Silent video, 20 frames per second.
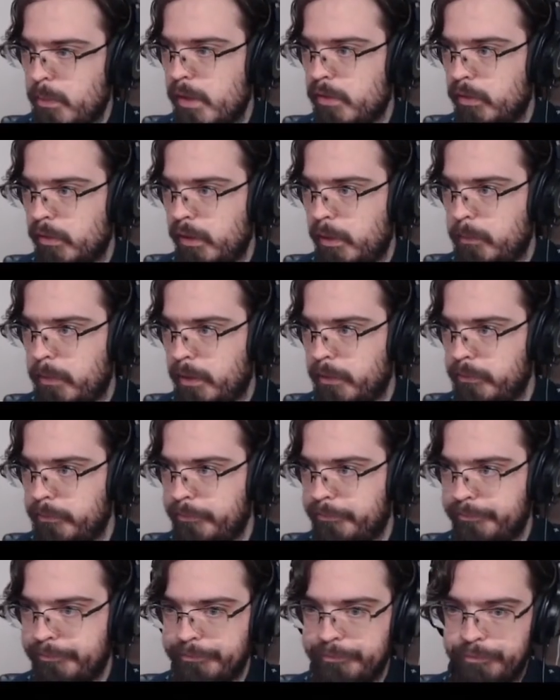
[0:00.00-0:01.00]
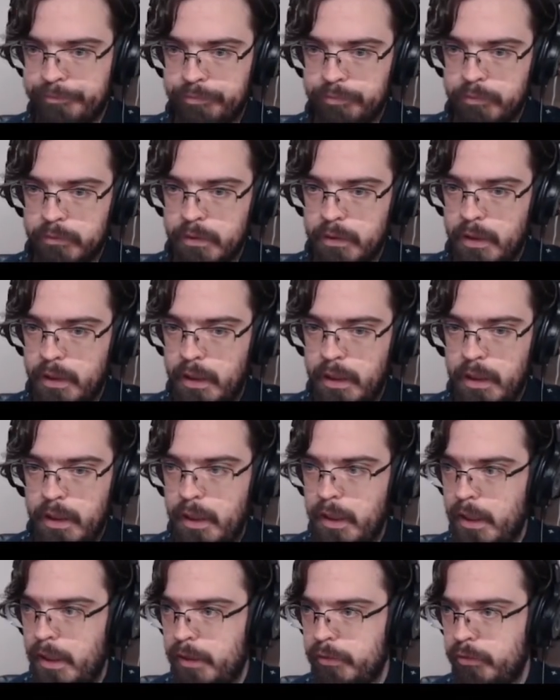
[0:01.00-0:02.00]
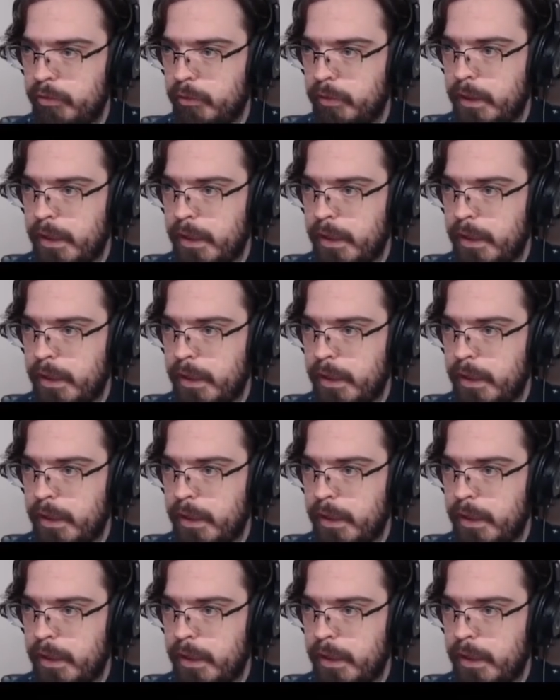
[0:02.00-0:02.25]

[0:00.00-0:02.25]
manually button and you'll